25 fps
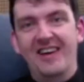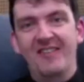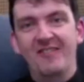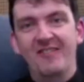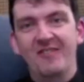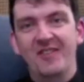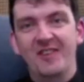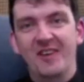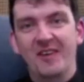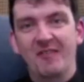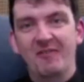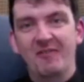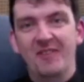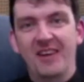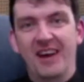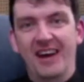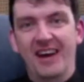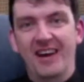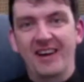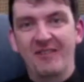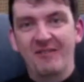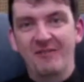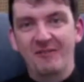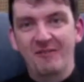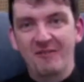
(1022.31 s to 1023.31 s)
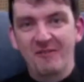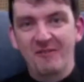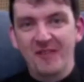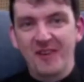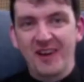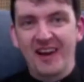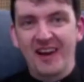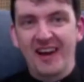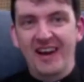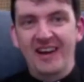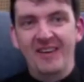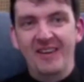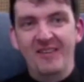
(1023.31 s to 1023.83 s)
some time,
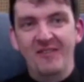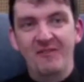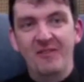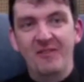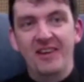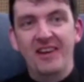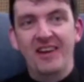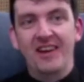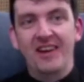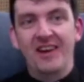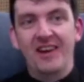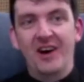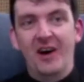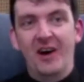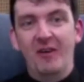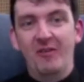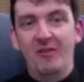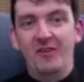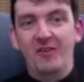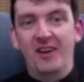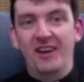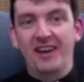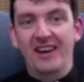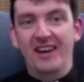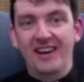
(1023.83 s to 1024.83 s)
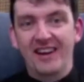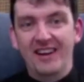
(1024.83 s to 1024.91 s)
hopefully